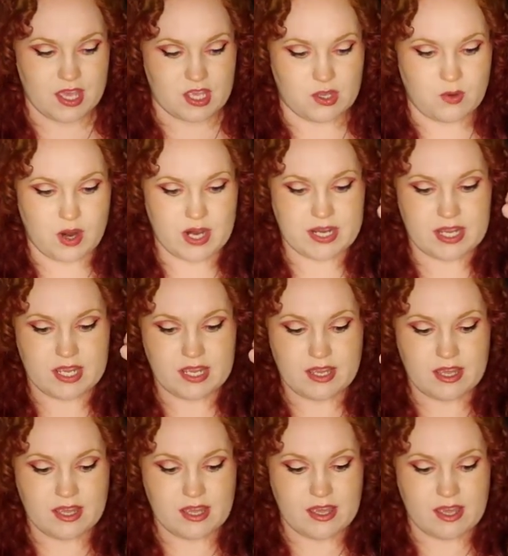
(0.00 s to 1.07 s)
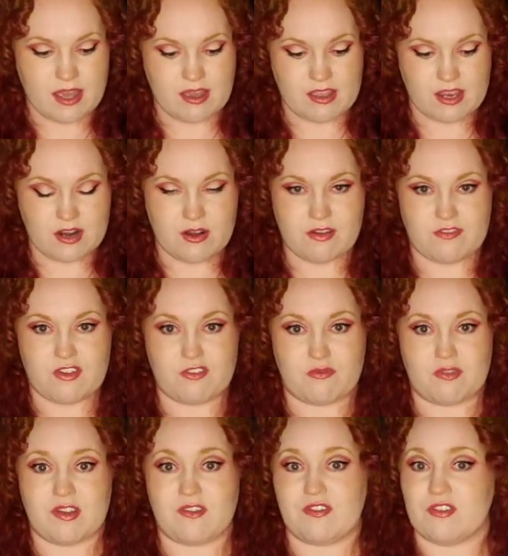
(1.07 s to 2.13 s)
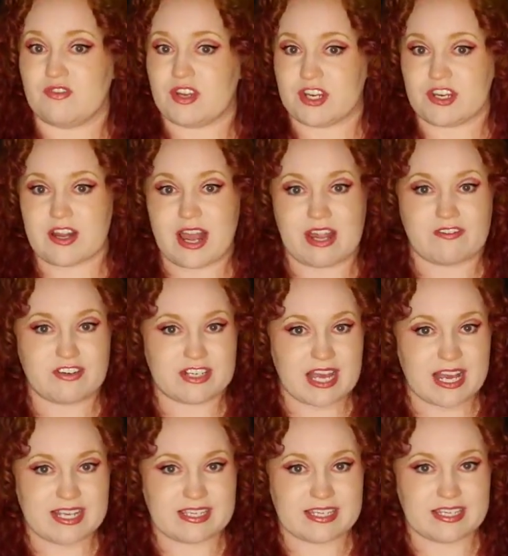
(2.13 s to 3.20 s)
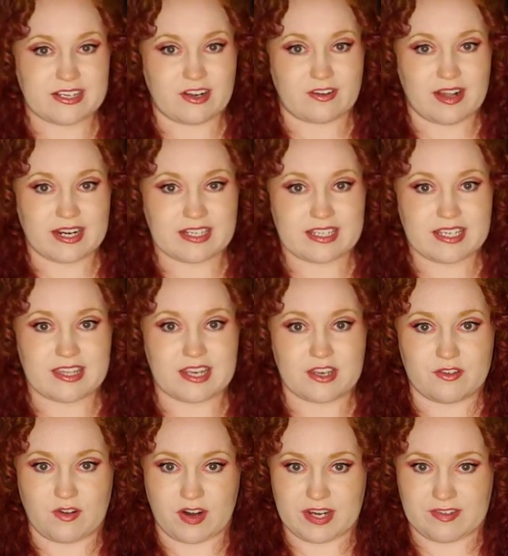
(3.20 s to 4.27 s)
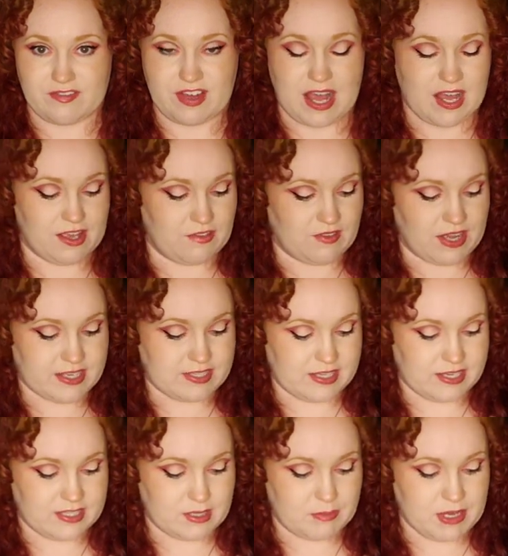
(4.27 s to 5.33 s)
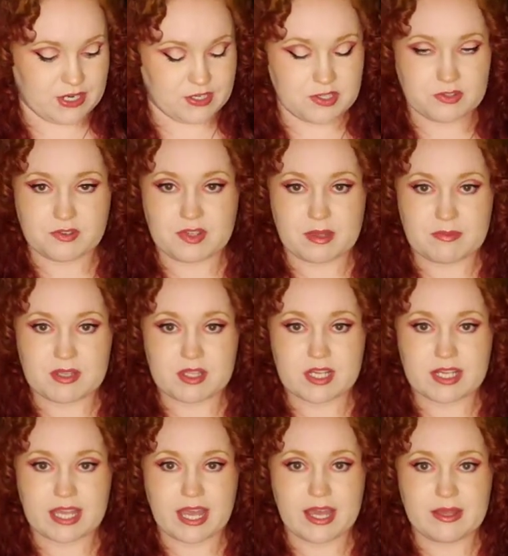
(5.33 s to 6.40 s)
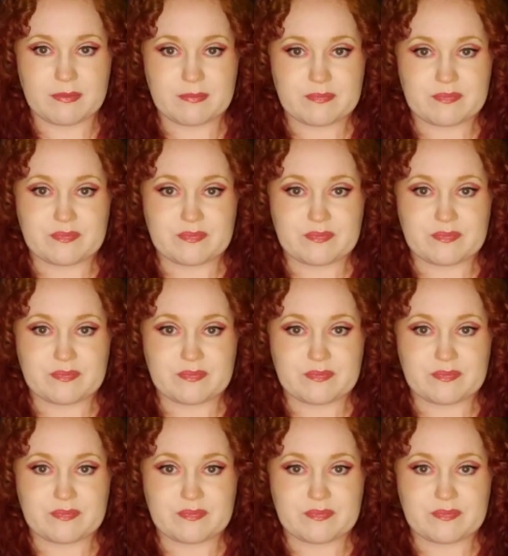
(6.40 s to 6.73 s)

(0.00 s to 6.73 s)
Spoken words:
You already, you know, if you've done your advertising correctly, then you've got sexy pictures for them to look at.